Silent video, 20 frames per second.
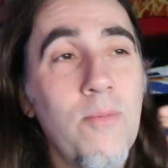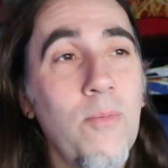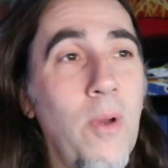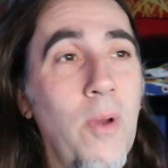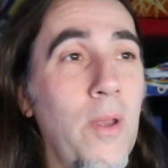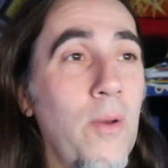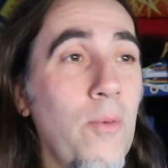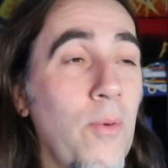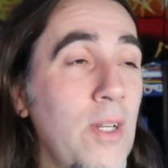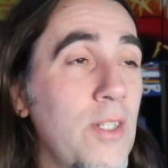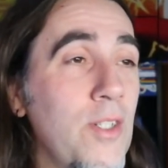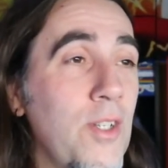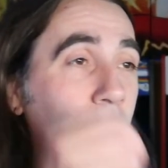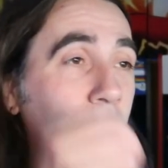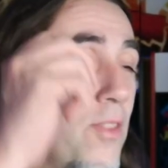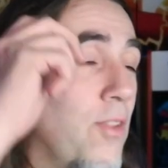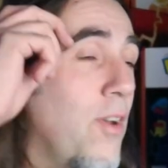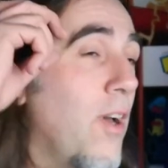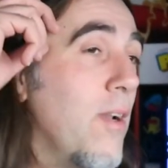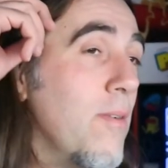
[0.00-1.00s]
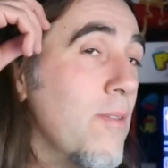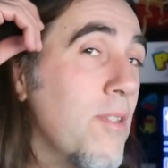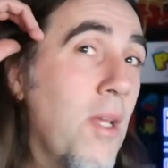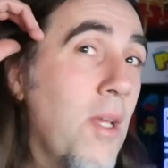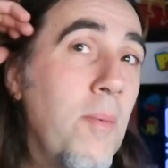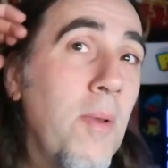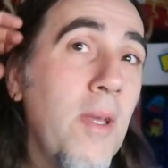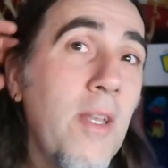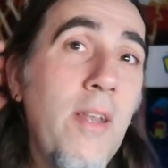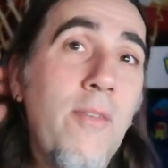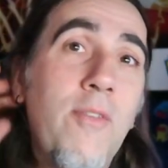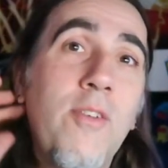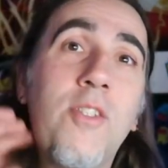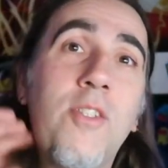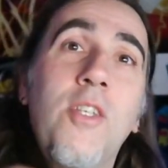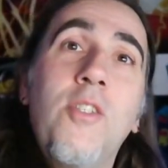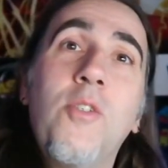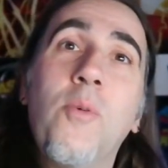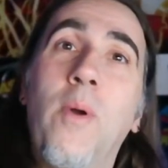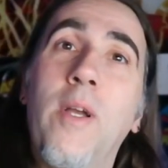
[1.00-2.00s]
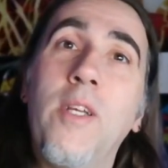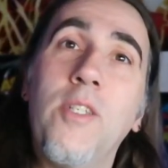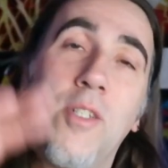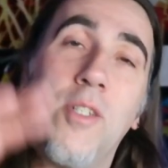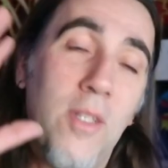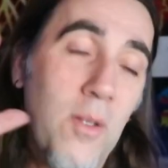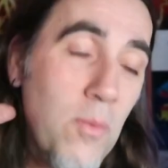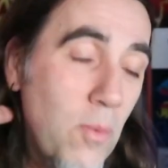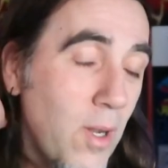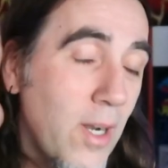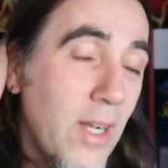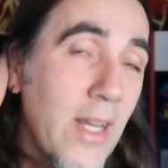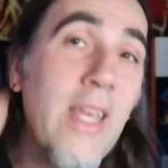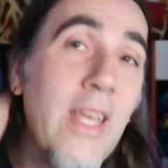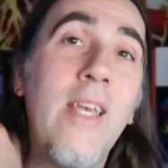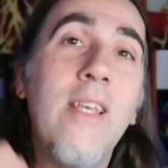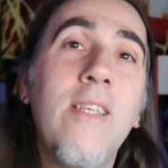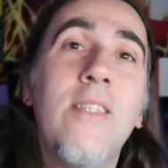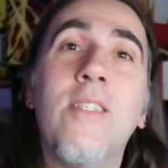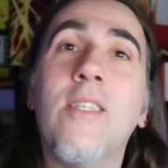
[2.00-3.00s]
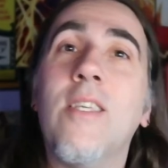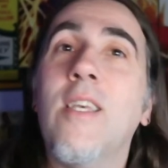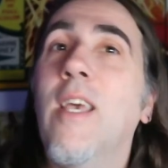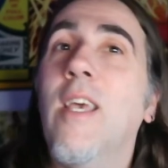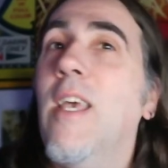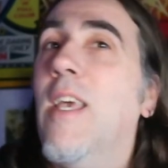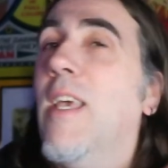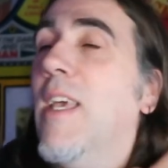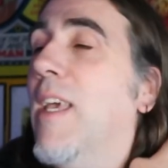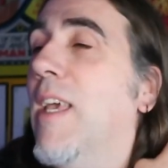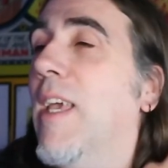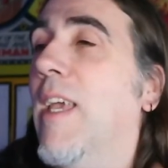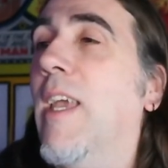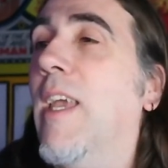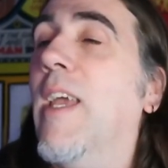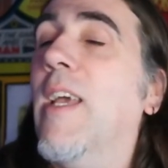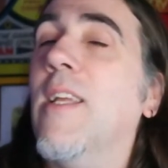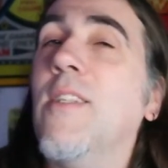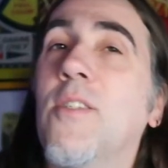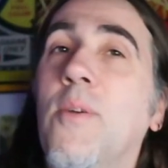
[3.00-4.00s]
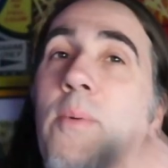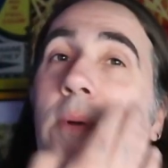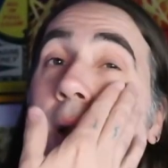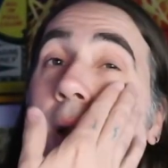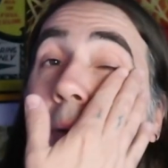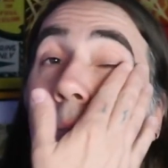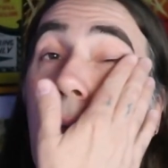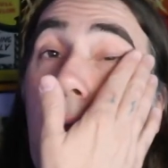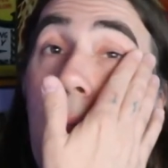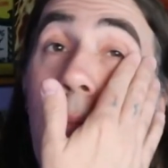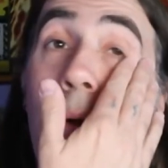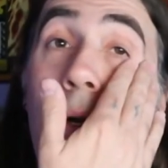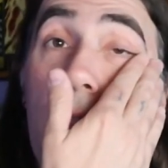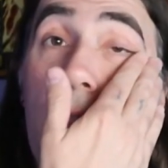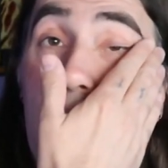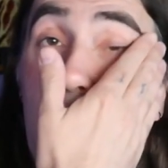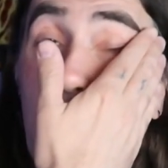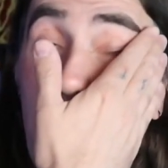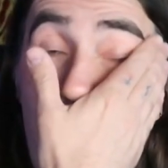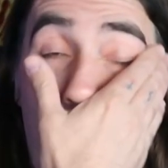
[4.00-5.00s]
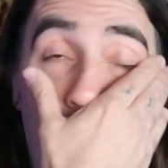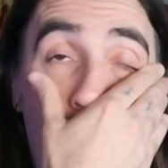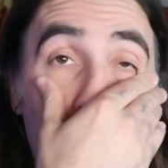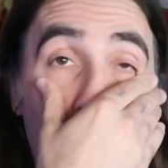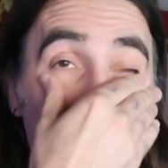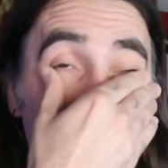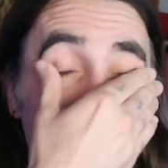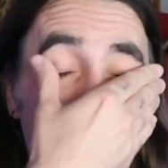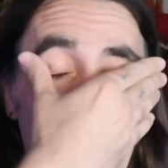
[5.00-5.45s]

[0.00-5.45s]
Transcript: We originally thought it was going to be a different situation than what it is, and so we don't have many months to plan this